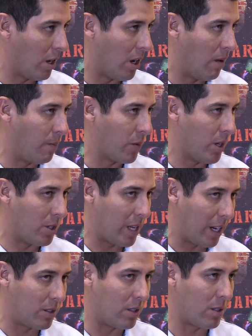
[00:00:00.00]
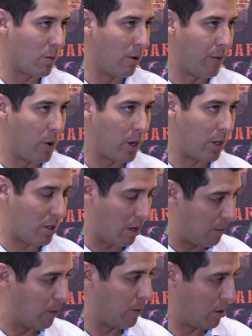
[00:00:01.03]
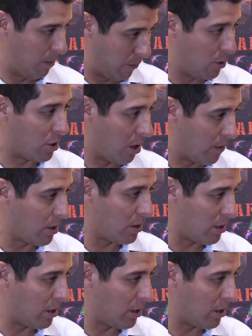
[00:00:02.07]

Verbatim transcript: Um, in Texas, we're focusing on f- some food service.